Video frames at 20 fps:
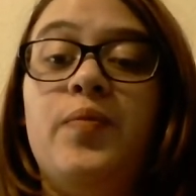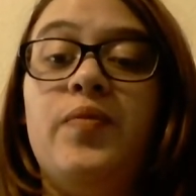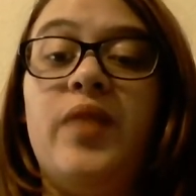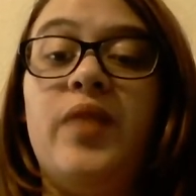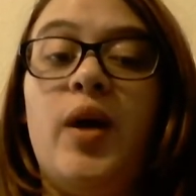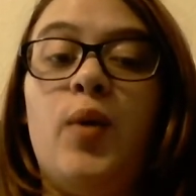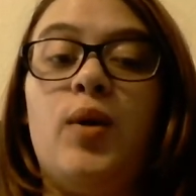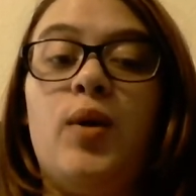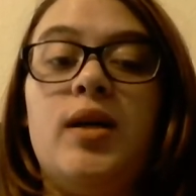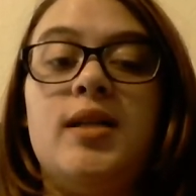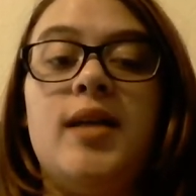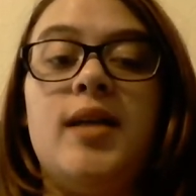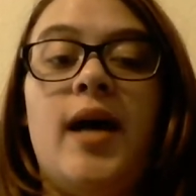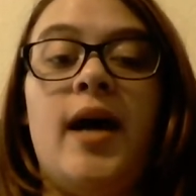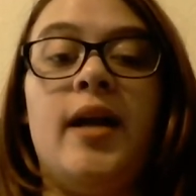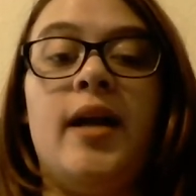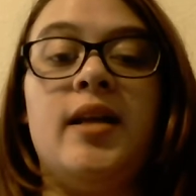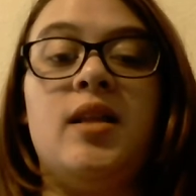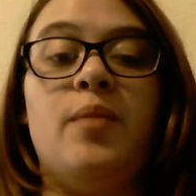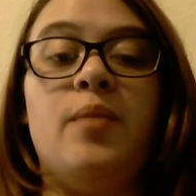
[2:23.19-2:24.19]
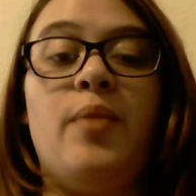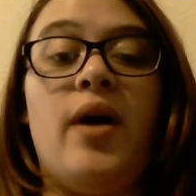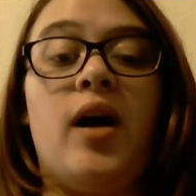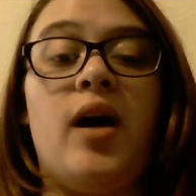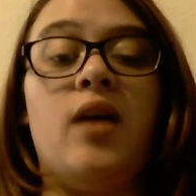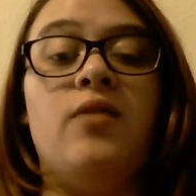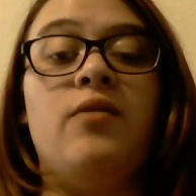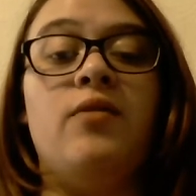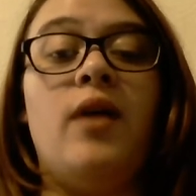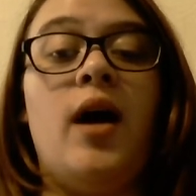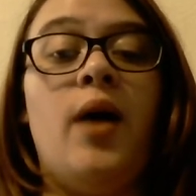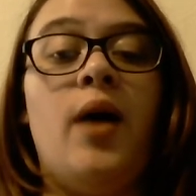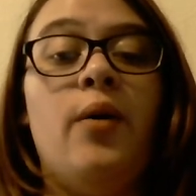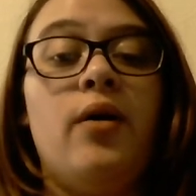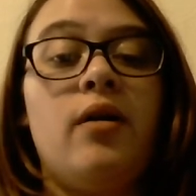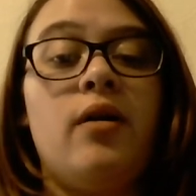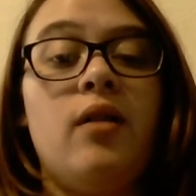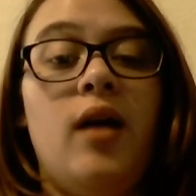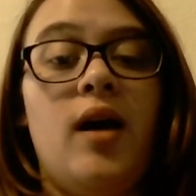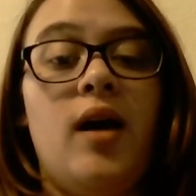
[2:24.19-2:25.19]
they were sat at the back of our
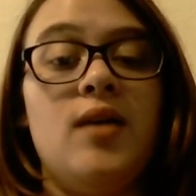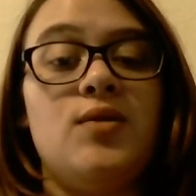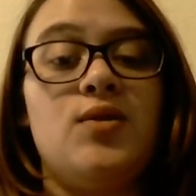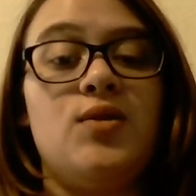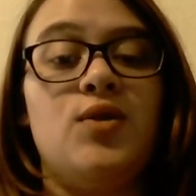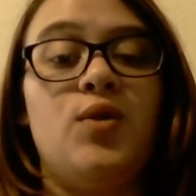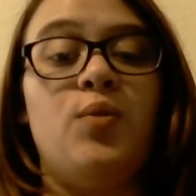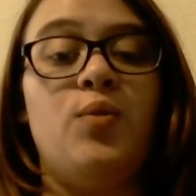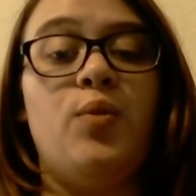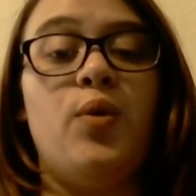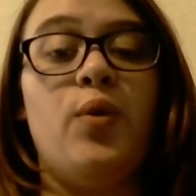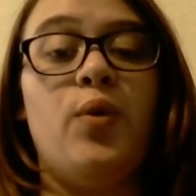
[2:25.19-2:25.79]
classroom